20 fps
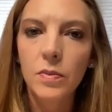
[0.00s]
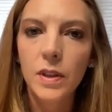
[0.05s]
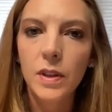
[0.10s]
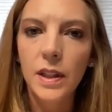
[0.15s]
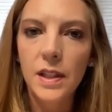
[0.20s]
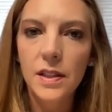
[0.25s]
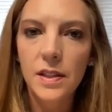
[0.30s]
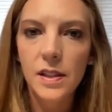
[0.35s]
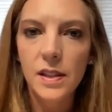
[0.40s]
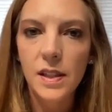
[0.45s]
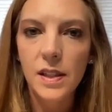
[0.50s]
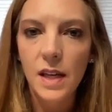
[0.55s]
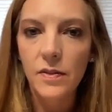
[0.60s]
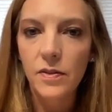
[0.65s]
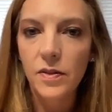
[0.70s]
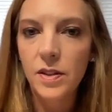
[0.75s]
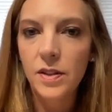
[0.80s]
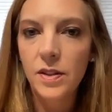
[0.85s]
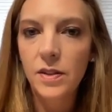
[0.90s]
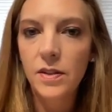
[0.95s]
releases they've
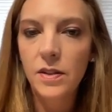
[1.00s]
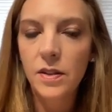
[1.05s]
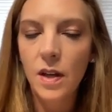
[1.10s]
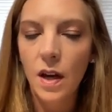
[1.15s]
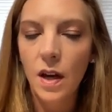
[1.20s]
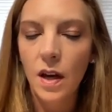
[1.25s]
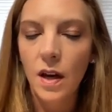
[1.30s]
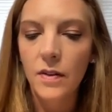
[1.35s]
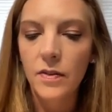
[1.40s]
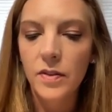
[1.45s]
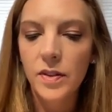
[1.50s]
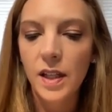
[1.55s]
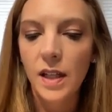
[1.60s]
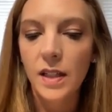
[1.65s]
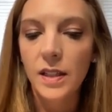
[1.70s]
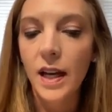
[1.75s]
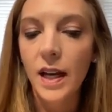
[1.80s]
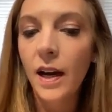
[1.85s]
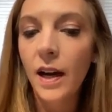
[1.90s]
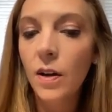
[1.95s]

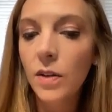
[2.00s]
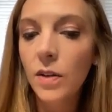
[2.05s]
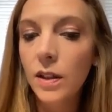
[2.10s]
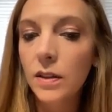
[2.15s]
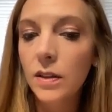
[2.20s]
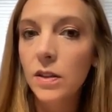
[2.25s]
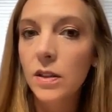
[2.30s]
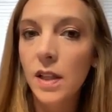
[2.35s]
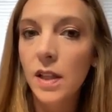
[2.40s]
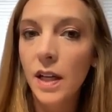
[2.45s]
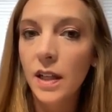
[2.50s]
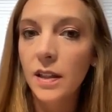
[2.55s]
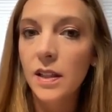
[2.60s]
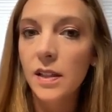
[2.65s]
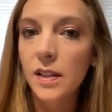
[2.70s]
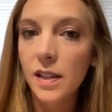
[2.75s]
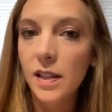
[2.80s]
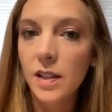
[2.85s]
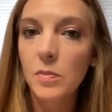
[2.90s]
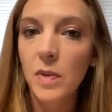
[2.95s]
sent out, it looks like the
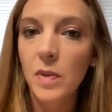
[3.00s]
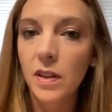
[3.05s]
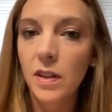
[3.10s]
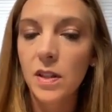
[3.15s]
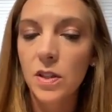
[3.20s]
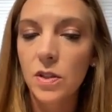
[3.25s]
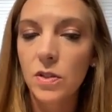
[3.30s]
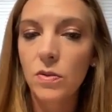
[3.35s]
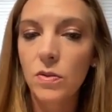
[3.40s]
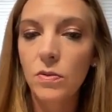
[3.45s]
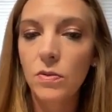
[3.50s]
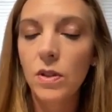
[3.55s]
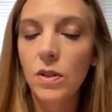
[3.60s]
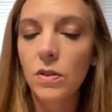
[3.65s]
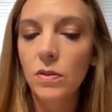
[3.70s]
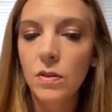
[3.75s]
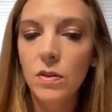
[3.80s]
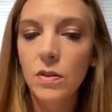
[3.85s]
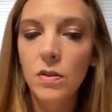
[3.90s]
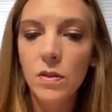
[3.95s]
6-month to
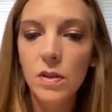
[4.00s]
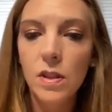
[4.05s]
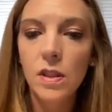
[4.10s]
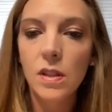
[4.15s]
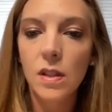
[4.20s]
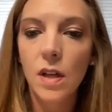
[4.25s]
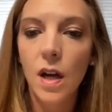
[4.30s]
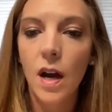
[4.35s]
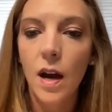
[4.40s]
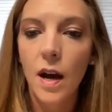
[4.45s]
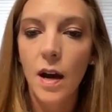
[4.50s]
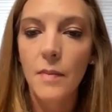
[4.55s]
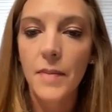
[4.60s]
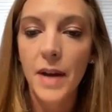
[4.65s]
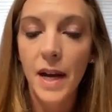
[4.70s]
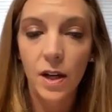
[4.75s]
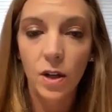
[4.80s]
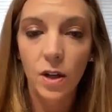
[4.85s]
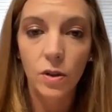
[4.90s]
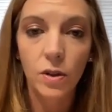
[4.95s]
2-year-olds
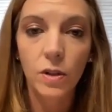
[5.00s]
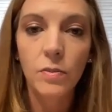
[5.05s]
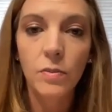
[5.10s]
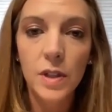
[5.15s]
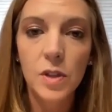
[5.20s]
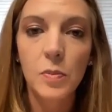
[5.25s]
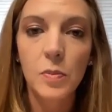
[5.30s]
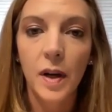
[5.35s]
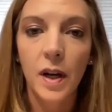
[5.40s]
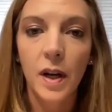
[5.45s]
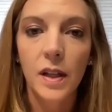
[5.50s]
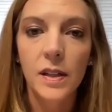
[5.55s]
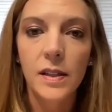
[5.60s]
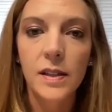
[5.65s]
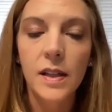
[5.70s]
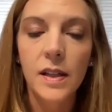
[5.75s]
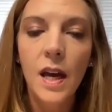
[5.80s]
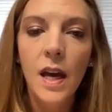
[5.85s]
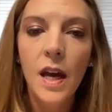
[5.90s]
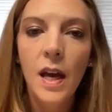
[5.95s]
had a good
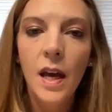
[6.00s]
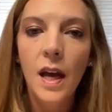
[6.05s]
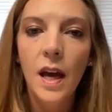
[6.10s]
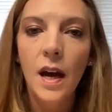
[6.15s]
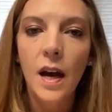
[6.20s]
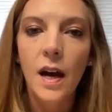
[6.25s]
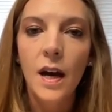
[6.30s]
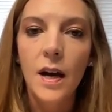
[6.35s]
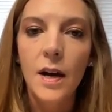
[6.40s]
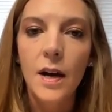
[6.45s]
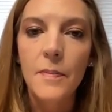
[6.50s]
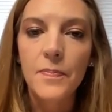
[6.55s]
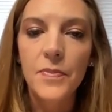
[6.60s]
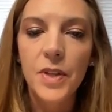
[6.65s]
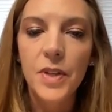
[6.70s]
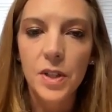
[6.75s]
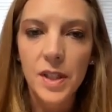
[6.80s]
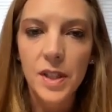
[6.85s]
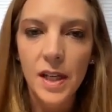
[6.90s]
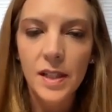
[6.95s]
response.
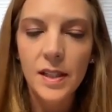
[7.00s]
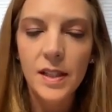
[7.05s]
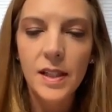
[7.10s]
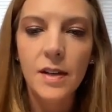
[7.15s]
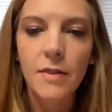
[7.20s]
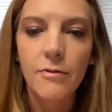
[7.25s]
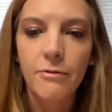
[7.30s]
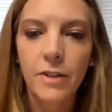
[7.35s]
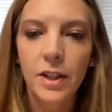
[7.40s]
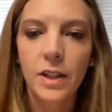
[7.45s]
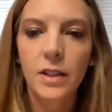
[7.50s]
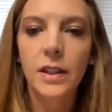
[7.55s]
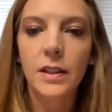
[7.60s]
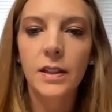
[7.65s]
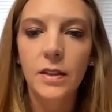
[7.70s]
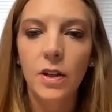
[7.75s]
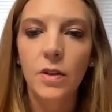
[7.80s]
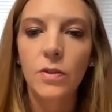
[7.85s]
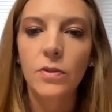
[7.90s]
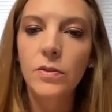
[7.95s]
They're testing a very
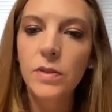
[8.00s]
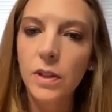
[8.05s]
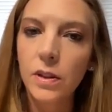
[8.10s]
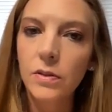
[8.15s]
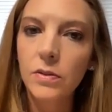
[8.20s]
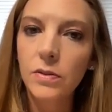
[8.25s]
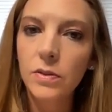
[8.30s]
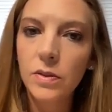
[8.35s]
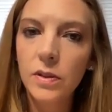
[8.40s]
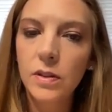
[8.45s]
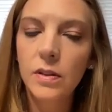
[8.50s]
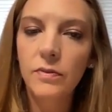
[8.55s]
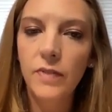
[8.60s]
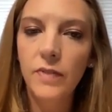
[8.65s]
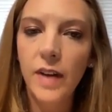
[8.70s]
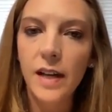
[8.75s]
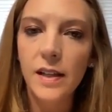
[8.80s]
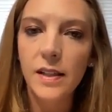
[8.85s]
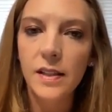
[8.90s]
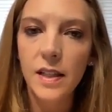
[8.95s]
low dose
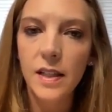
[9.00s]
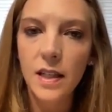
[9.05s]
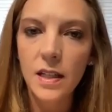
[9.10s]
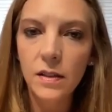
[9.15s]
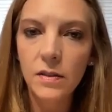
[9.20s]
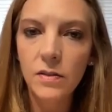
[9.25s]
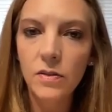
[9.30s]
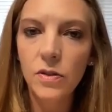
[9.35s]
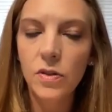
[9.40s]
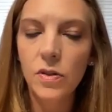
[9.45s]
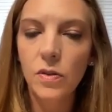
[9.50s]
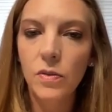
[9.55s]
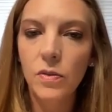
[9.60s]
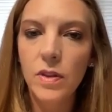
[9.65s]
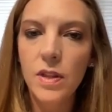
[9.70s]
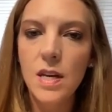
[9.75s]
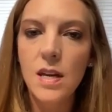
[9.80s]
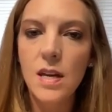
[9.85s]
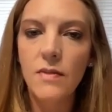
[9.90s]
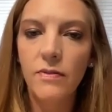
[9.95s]
vaccine. So
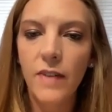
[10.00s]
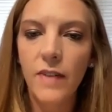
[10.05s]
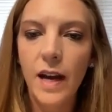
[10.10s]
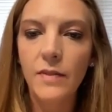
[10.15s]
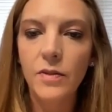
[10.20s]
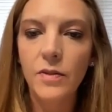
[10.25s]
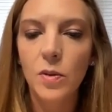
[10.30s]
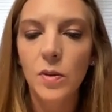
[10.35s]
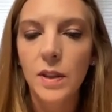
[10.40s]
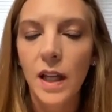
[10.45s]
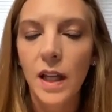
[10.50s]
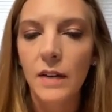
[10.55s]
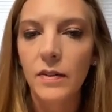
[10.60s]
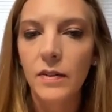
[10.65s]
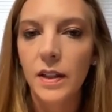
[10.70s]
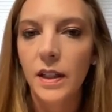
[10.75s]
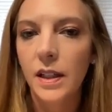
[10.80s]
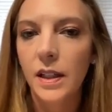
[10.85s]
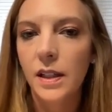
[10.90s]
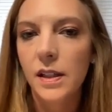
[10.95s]
the 5 to
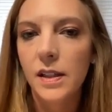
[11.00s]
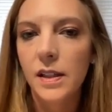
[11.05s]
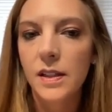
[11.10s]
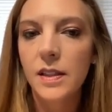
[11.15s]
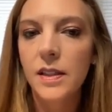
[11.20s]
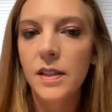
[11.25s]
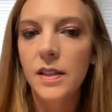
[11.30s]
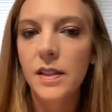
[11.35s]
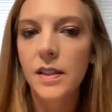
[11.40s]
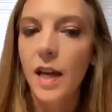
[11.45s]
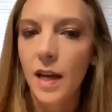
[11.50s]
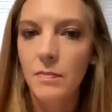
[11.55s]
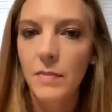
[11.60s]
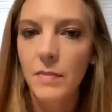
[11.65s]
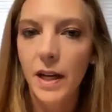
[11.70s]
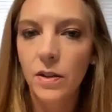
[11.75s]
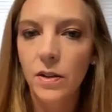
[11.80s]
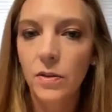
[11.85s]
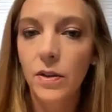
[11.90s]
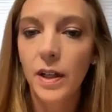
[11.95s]
11 is 10
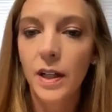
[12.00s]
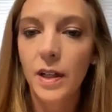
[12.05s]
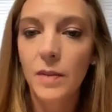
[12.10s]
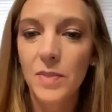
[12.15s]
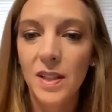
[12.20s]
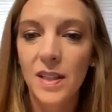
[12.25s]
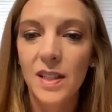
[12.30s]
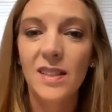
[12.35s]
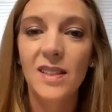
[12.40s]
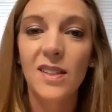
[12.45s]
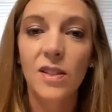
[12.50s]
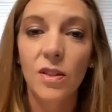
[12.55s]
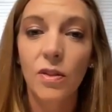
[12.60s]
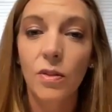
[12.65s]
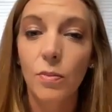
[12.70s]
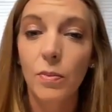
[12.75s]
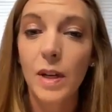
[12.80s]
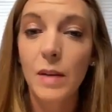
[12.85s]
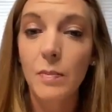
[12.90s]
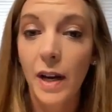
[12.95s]
micrograms, and this is
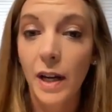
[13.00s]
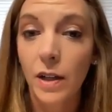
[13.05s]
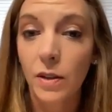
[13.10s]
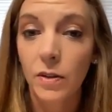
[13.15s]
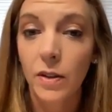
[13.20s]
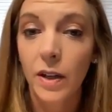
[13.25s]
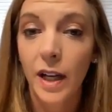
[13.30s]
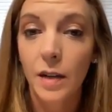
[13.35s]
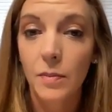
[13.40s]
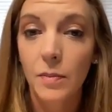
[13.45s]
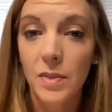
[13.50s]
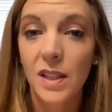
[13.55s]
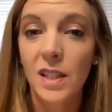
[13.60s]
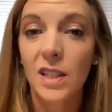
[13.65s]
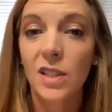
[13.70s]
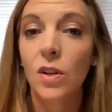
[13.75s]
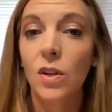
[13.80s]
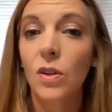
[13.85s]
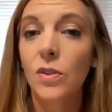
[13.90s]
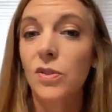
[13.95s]
3 micrograms, and
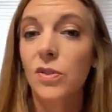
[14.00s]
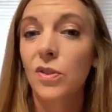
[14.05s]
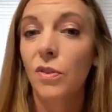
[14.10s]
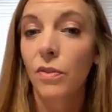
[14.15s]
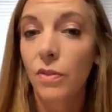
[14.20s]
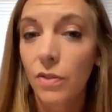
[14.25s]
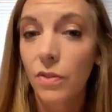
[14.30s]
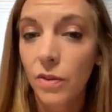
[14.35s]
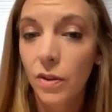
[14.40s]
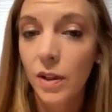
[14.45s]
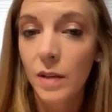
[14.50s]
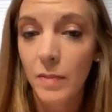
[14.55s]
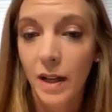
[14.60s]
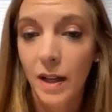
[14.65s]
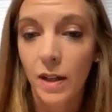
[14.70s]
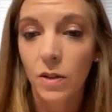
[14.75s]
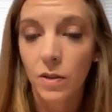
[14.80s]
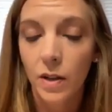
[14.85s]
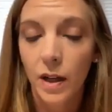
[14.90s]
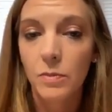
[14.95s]
adults are 30
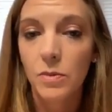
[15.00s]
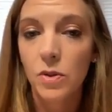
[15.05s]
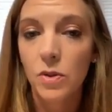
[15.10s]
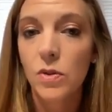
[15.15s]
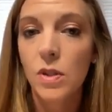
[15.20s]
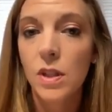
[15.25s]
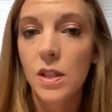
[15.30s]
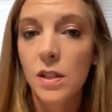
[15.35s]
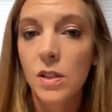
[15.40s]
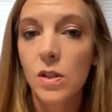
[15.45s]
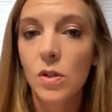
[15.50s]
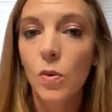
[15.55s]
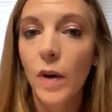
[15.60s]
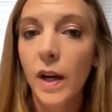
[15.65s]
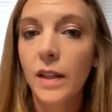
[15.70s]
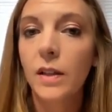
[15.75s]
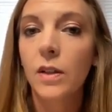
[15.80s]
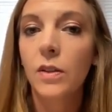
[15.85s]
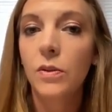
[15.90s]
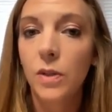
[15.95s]
micrograms. So this is
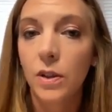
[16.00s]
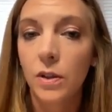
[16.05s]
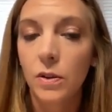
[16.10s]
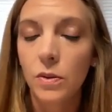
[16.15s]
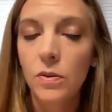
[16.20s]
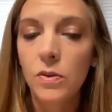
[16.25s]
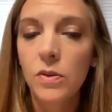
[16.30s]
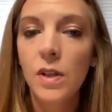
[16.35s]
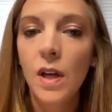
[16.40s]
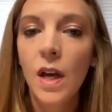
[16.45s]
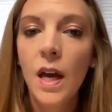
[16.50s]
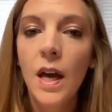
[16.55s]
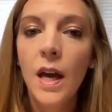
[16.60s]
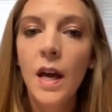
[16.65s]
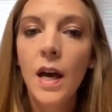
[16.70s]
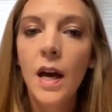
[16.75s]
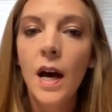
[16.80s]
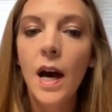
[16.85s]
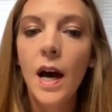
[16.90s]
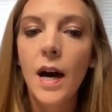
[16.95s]
quite low dose.
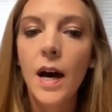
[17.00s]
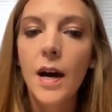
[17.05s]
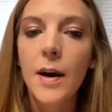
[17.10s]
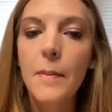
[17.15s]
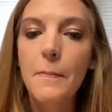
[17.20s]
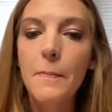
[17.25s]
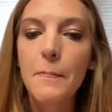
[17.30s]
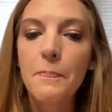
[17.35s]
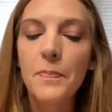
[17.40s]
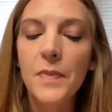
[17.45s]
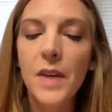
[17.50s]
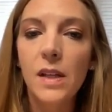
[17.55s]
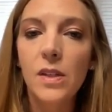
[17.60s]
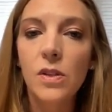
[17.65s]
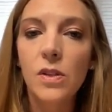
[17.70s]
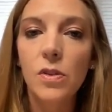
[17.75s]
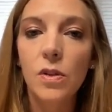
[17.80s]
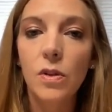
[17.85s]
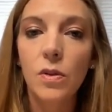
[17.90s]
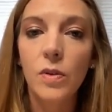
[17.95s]
And
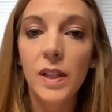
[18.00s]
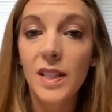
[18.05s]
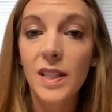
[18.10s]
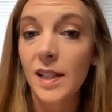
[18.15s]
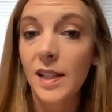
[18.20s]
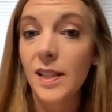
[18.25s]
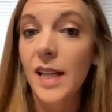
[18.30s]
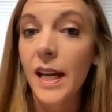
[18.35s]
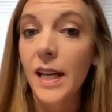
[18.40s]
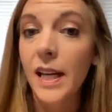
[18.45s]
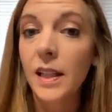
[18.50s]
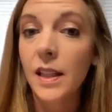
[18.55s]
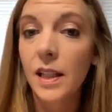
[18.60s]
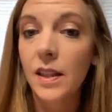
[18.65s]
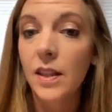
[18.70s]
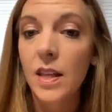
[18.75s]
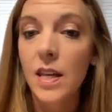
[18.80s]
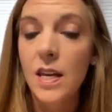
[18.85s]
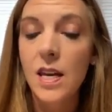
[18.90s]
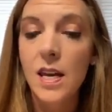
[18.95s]
so it's exciting
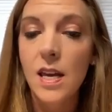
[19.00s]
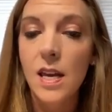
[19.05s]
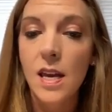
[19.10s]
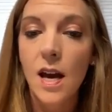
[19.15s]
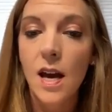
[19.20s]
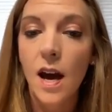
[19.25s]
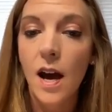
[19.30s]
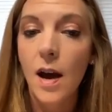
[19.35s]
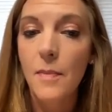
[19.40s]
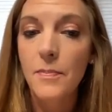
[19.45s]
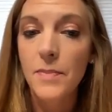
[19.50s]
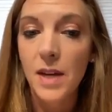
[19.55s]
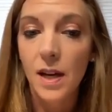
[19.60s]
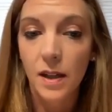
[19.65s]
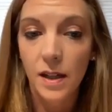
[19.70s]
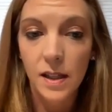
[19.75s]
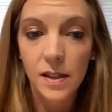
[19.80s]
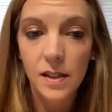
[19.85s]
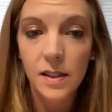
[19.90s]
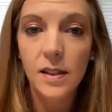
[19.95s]
that the
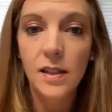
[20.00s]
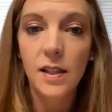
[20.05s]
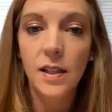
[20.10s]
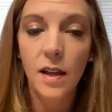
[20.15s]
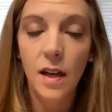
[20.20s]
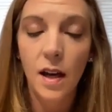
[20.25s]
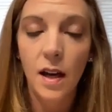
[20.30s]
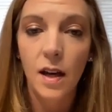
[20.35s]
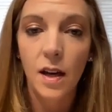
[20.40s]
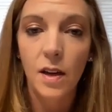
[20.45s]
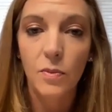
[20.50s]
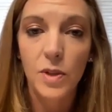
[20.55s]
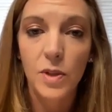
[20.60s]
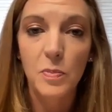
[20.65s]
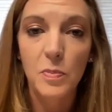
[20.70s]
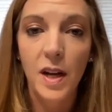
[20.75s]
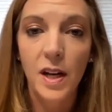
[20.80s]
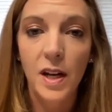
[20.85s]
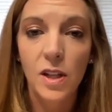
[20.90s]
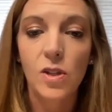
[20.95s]
youngest
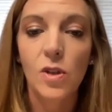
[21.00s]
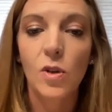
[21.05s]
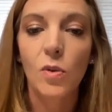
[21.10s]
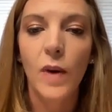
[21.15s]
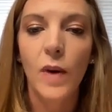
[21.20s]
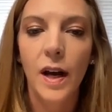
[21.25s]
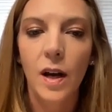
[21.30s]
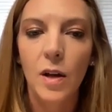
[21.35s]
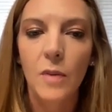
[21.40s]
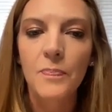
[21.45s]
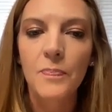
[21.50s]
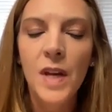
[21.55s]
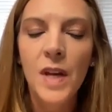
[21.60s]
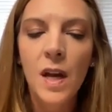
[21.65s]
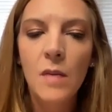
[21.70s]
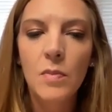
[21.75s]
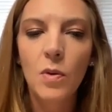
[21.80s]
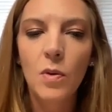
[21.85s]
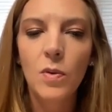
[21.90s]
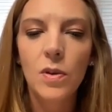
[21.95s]
responded so well,
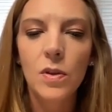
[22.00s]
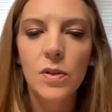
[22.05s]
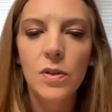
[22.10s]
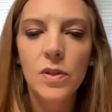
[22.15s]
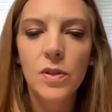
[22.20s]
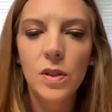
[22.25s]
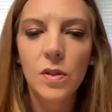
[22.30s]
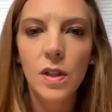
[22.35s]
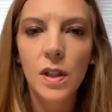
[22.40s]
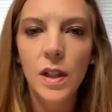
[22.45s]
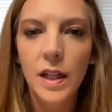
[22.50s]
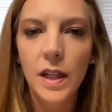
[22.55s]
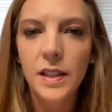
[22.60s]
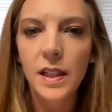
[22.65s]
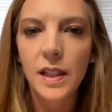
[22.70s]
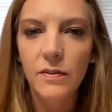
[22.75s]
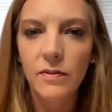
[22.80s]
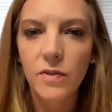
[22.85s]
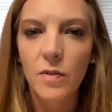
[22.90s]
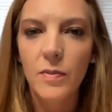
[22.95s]
but we're still
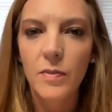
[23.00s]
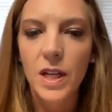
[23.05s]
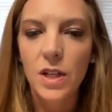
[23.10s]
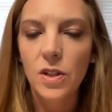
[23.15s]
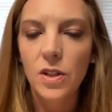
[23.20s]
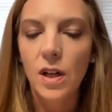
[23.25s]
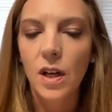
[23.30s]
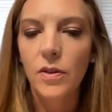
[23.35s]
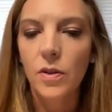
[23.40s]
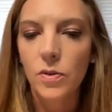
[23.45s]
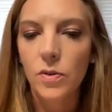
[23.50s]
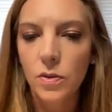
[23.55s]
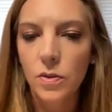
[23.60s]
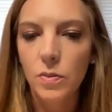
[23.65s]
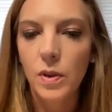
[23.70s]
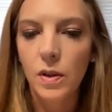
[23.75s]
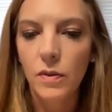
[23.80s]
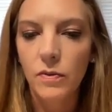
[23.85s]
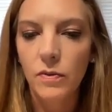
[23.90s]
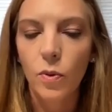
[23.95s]
collecting information on those
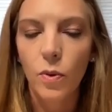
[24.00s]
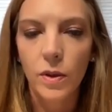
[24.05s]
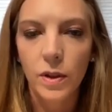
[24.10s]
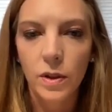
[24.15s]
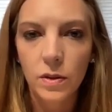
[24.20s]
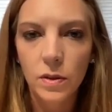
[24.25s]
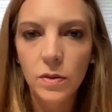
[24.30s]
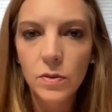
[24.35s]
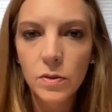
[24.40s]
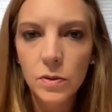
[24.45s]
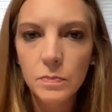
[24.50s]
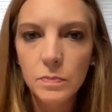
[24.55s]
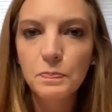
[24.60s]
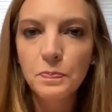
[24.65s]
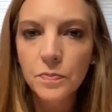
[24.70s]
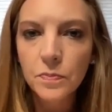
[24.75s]
3 to 4-year-olds.